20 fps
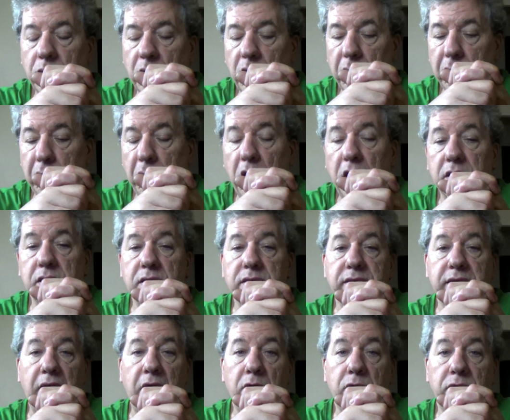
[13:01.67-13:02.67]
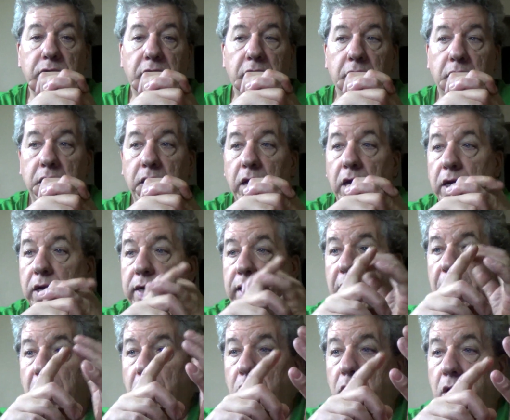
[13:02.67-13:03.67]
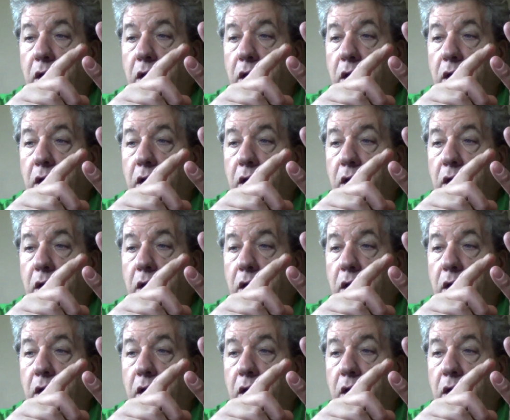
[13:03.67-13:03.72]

models out there. Now,